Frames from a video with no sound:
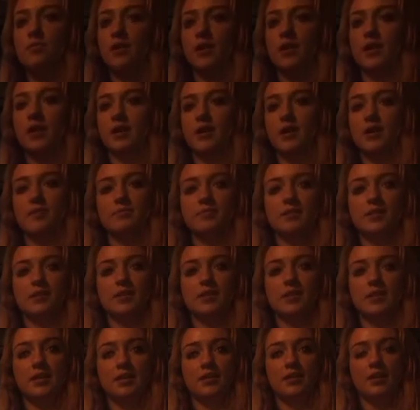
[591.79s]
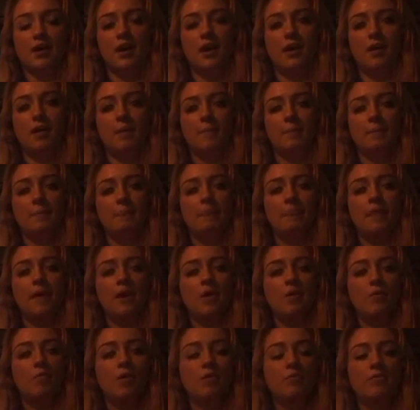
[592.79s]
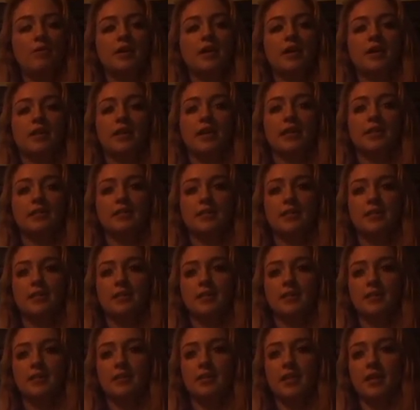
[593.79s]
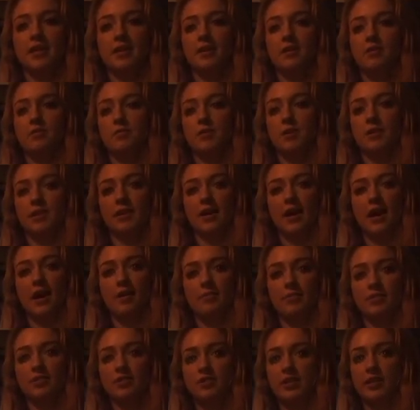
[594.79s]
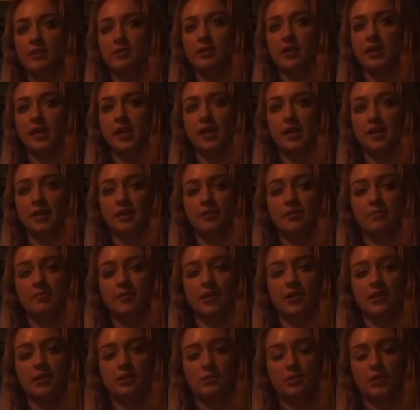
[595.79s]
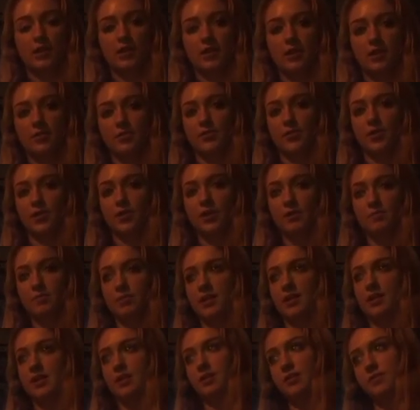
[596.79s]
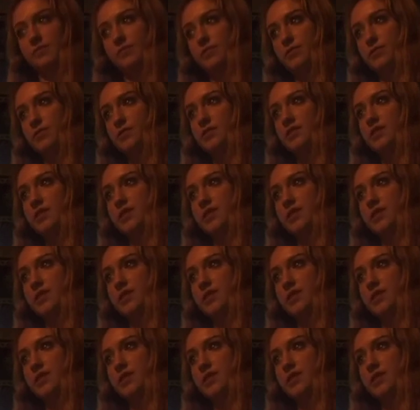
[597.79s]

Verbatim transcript: when it comes to um, when we collected data with how much they were eating because we did it on 30 minute intervals.